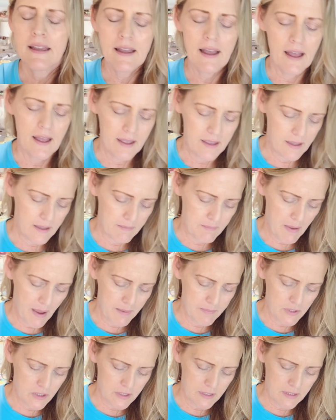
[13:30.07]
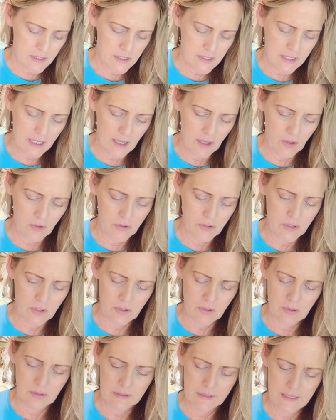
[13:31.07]
I'm just gonna tell
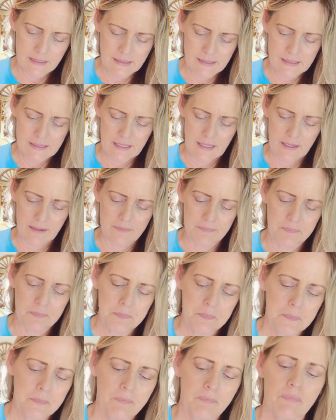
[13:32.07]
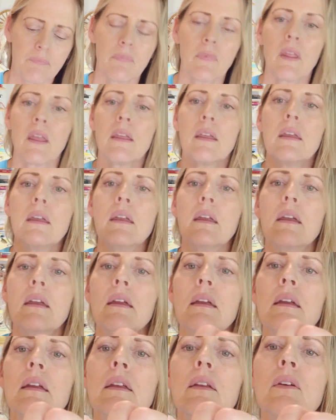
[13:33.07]
you, let's see.
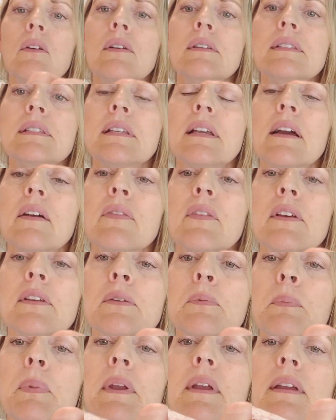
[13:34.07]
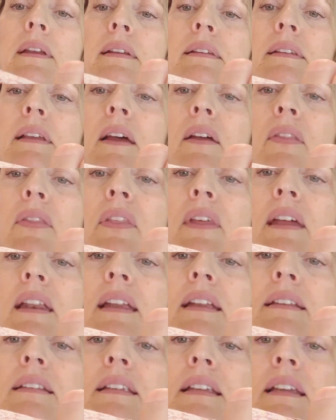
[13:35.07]
You can see on this piece that
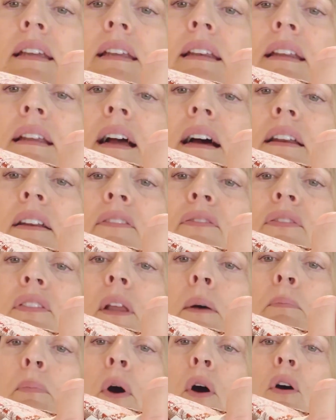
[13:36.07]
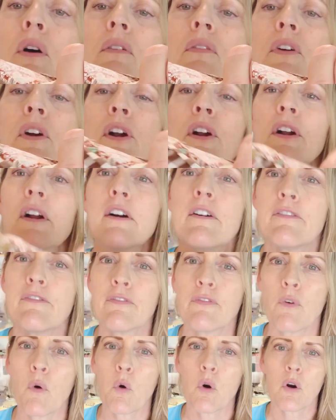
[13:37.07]
it did kind of flip over.
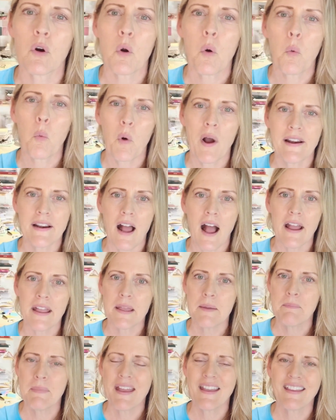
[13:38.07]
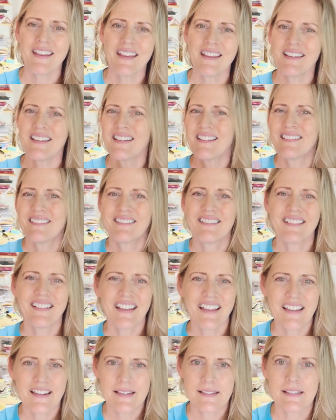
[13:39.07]
For what I am making,
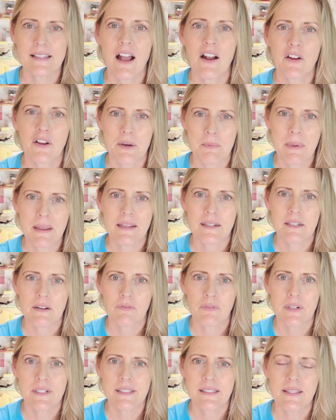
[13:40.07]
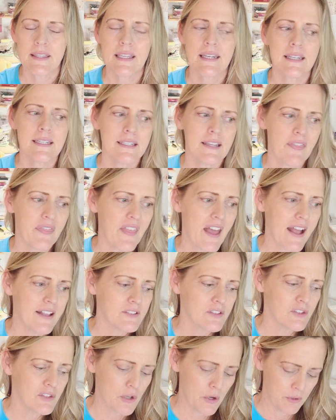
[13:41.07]
it is not gonna make a difference that it did that.
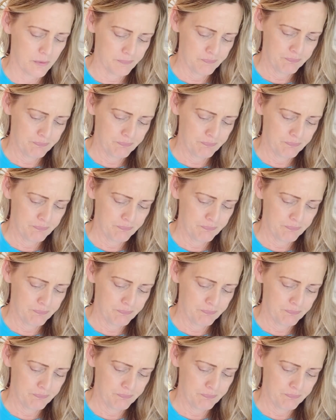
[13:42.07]
So